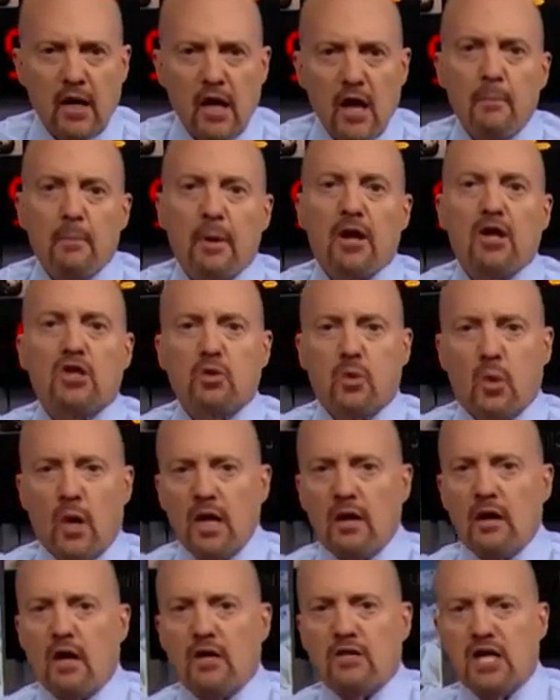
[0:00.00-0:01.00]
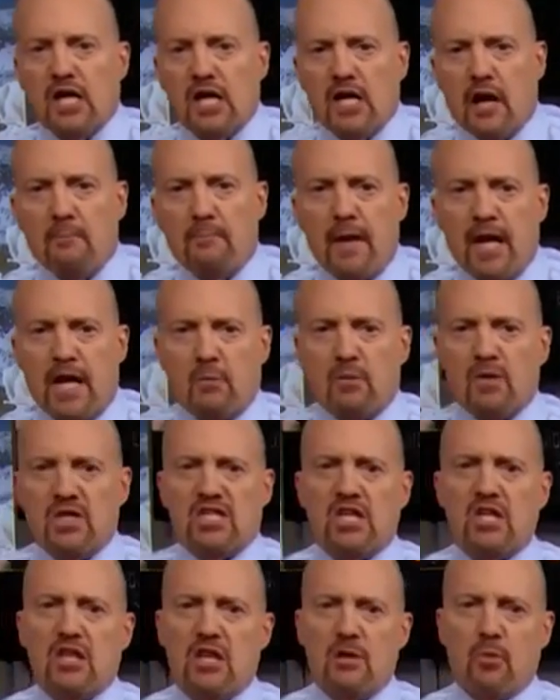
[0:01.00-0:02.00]
But in 2019, I'm betting we see
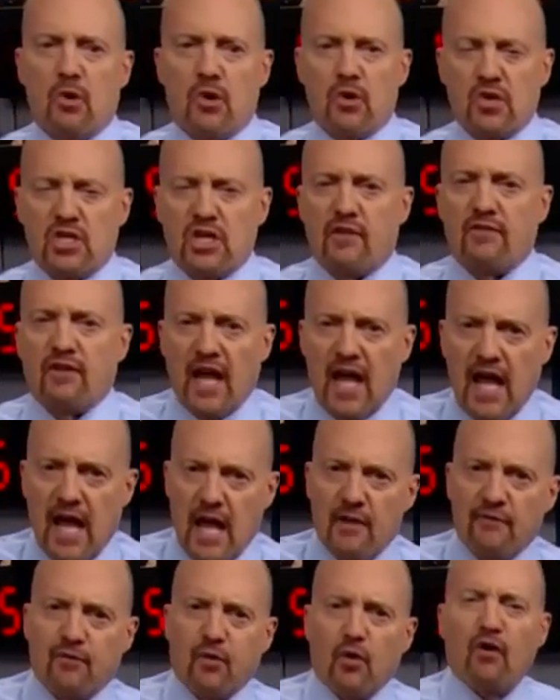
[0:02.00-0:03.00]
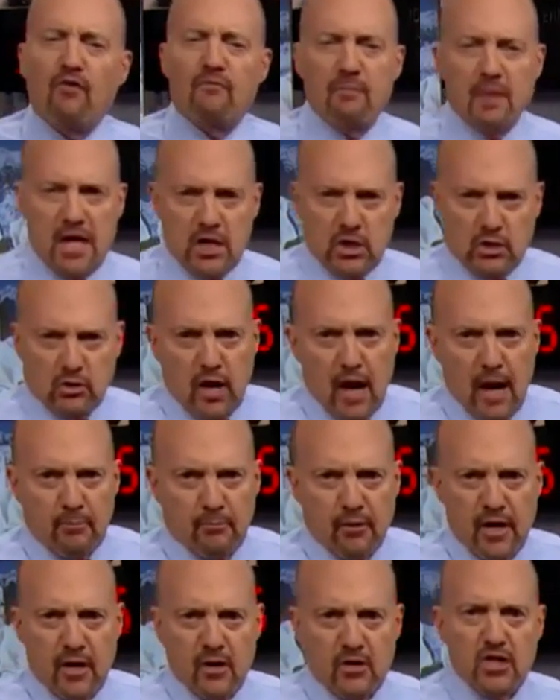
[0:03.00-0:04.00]
the emergence of a handful of major
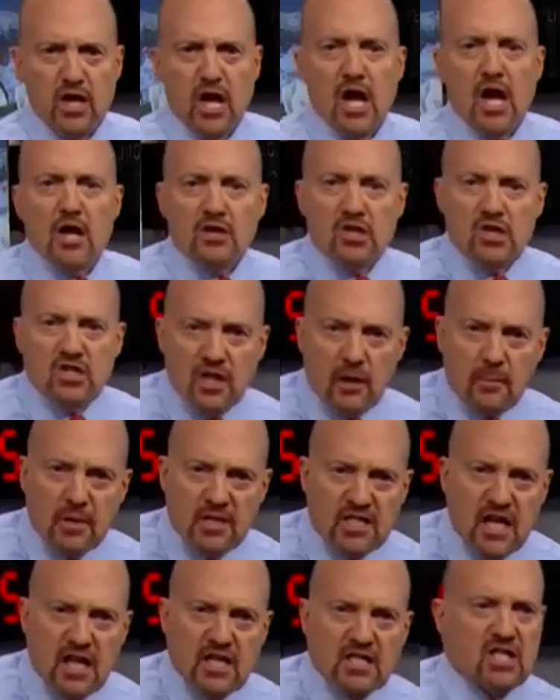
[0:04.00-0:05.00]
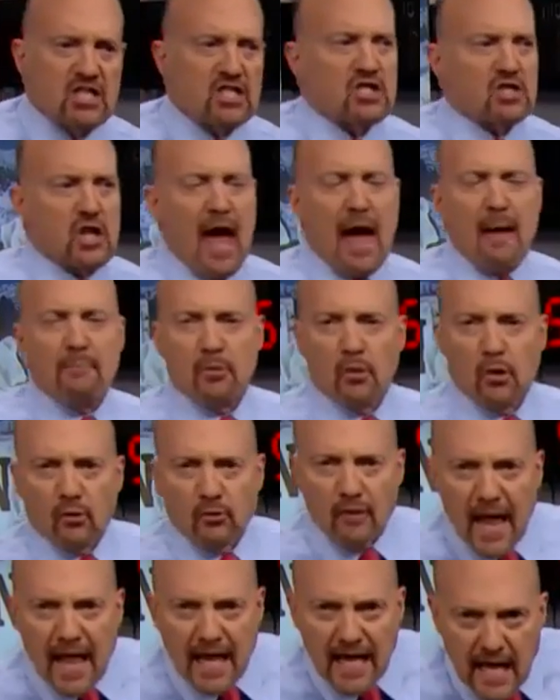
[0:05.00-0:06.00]
operators. To some extent, this has happened
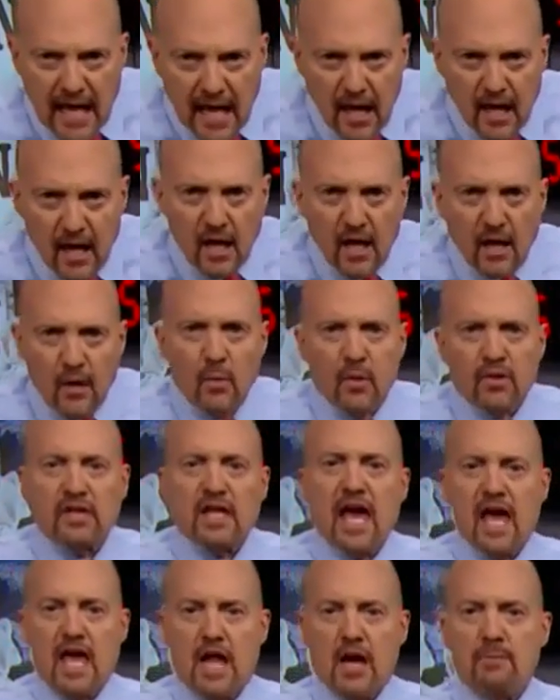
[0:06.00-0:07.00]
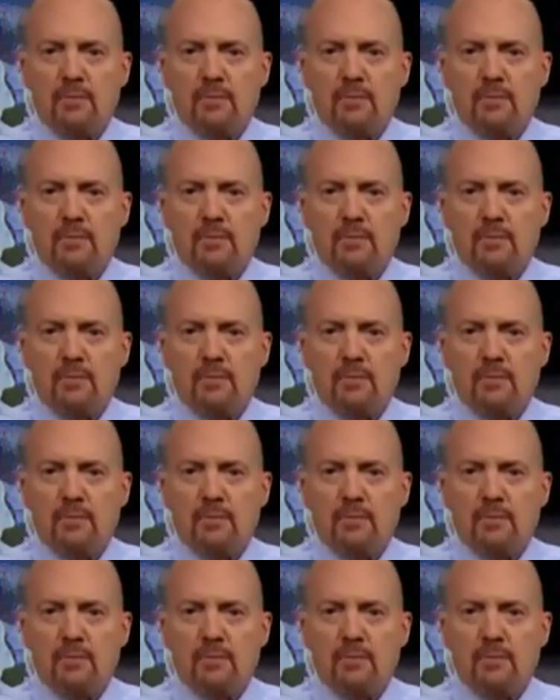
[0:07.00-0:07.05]
already with Canopy